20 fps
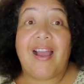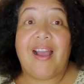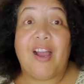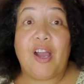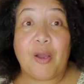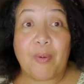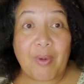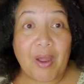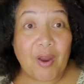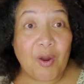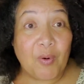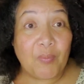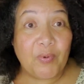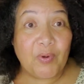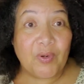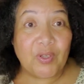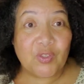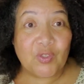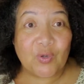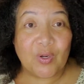I hope
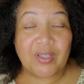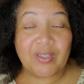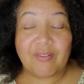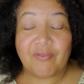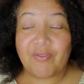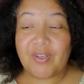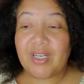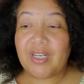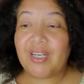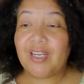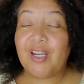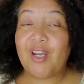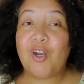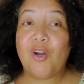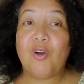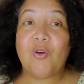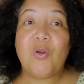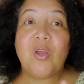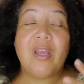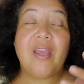you enjoyed the
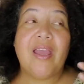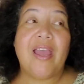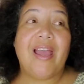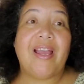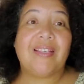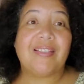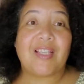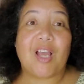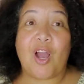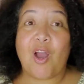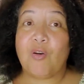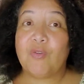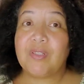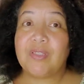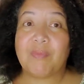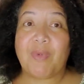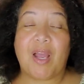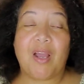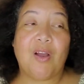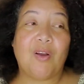video. As
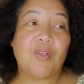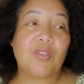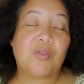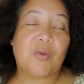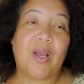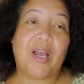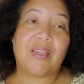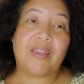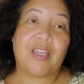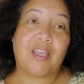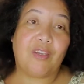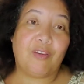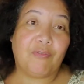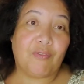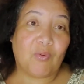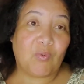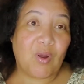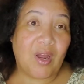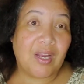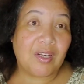always, my whole squad, thank you
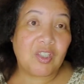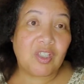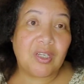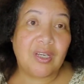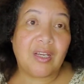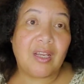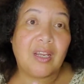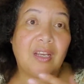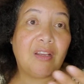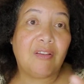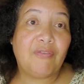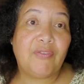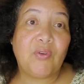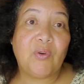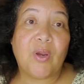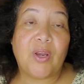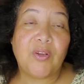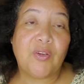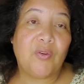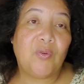for watching. And if
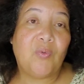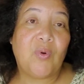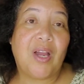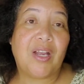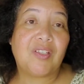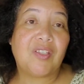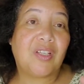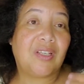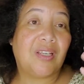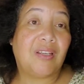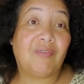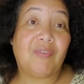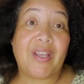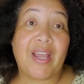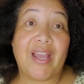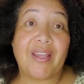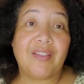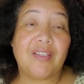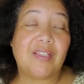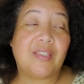you are new watching and have
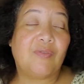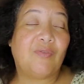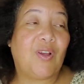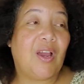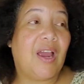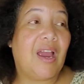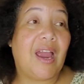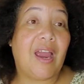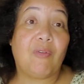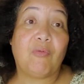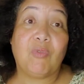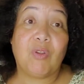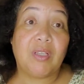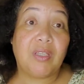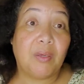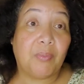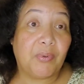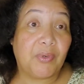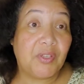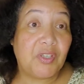gotten this far, I
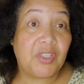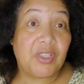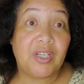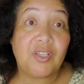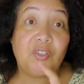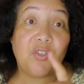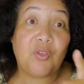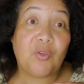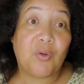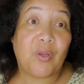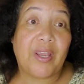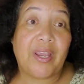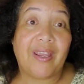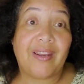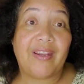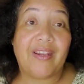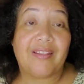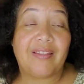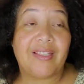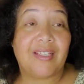really appreciate you. Go
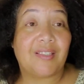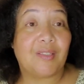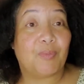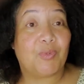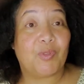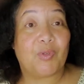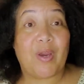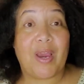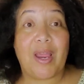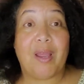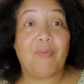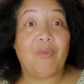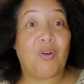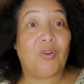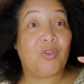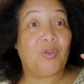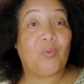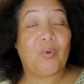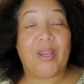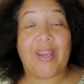ahead and hit that subscribe
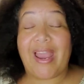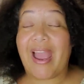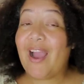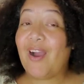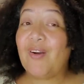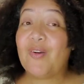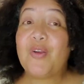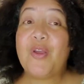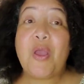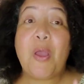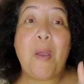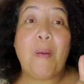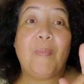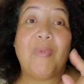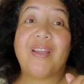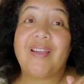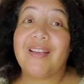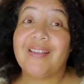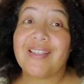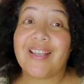on your way out,
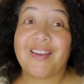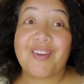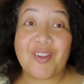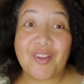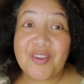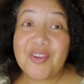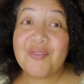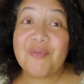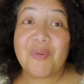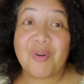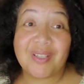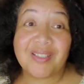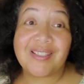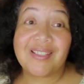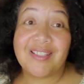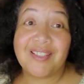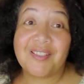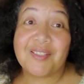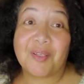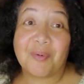because I know you want to
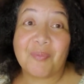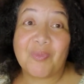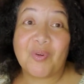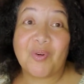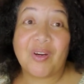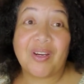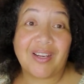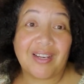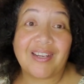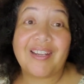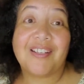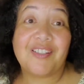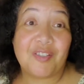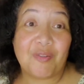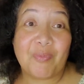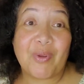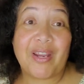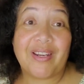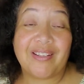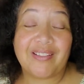see some more because
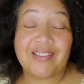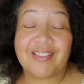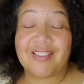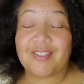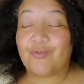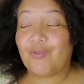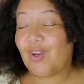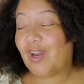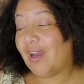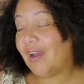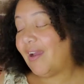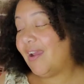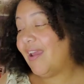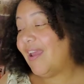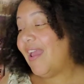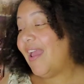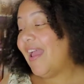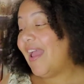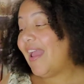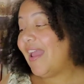you made it this far.
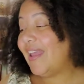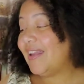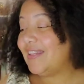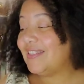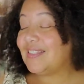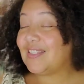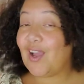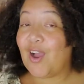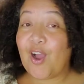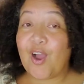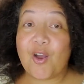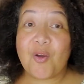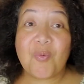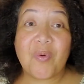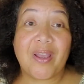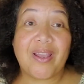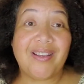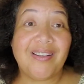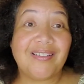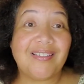And as
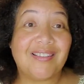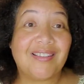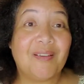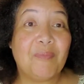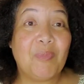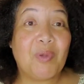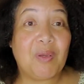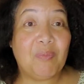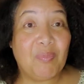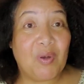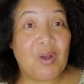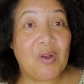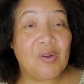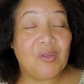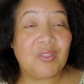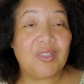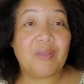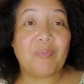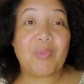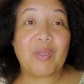always, be
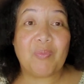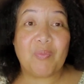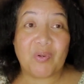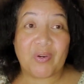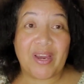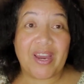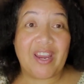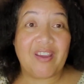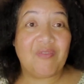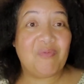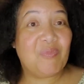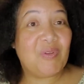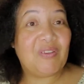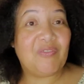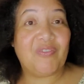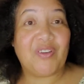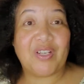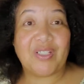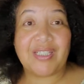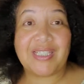bold, be brave, be
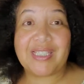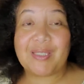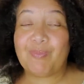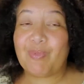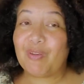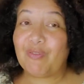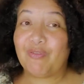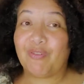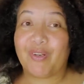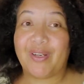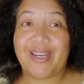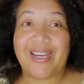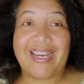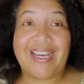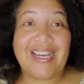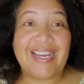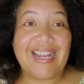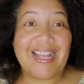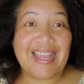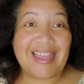fearless, be free.
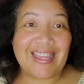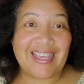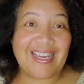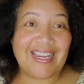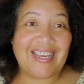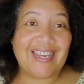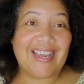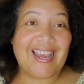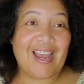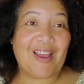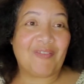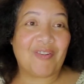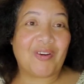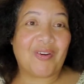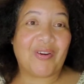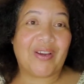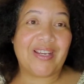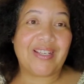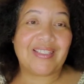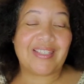Have a
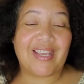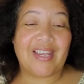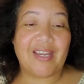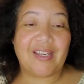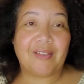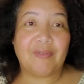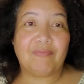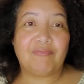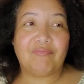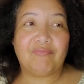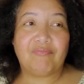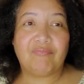great day.